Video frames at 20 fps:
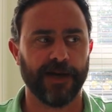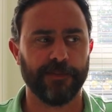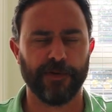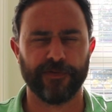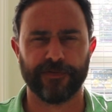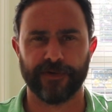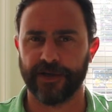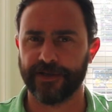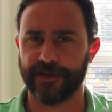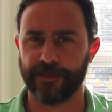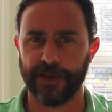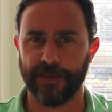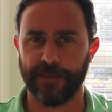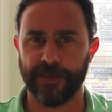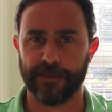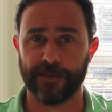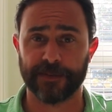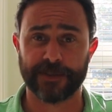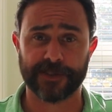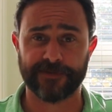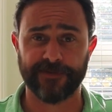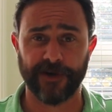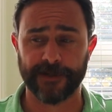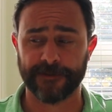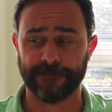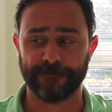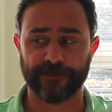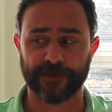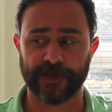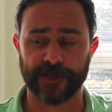move around a wee bit, which is
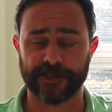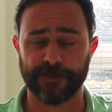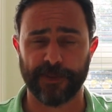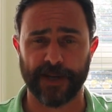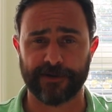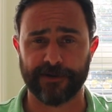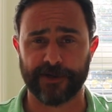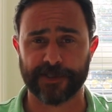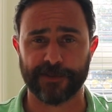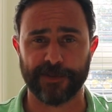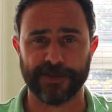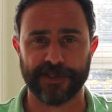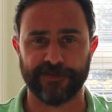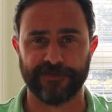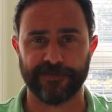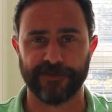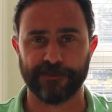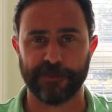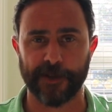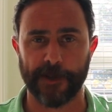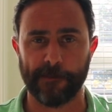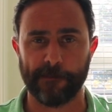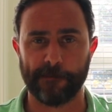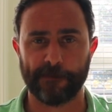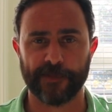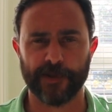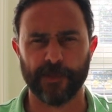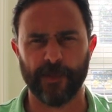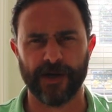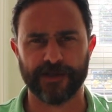fun, because the background's a bit different, but
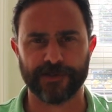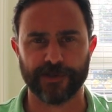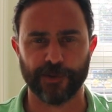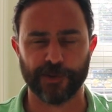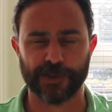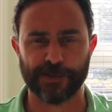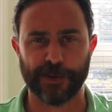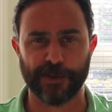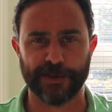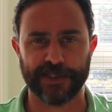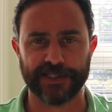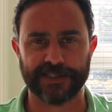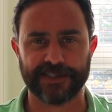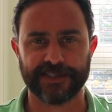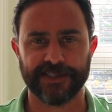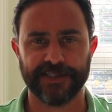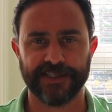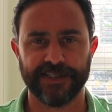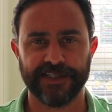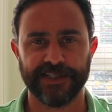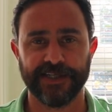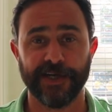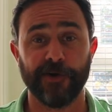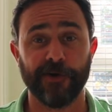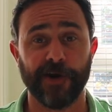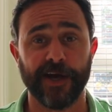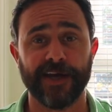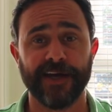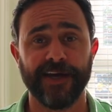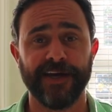the wines will always be with us. All
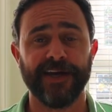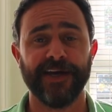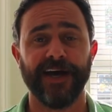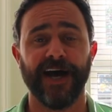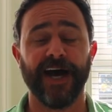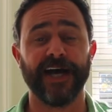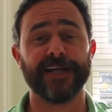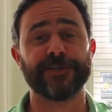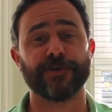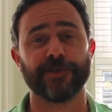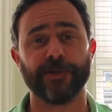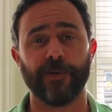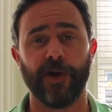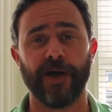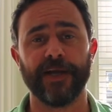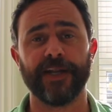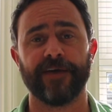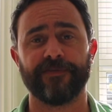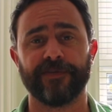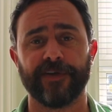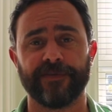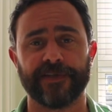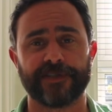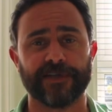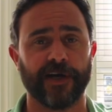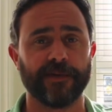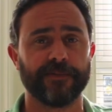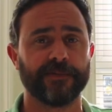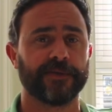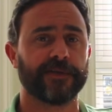right? Enjoy the wine, have a lovely
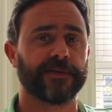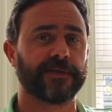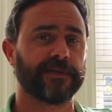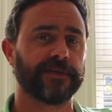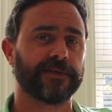time.